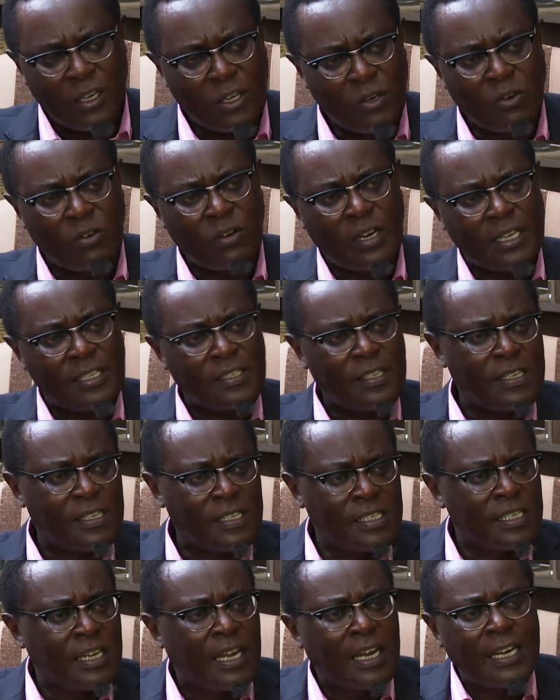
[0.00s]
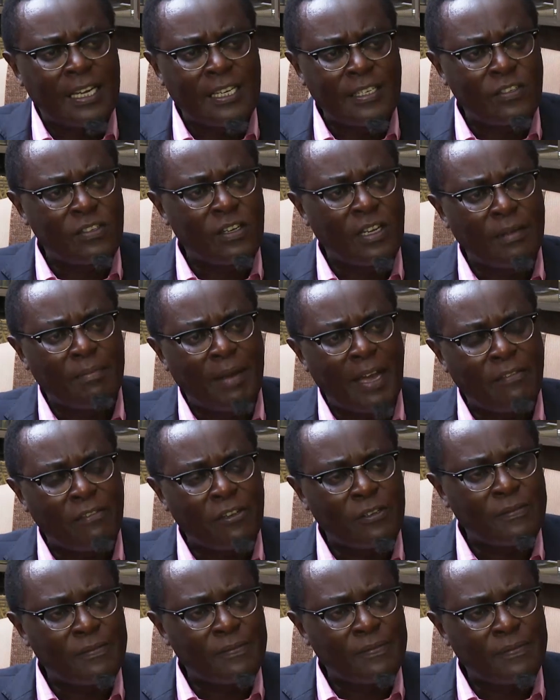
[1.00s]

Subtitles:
do not exist in our country, in my view.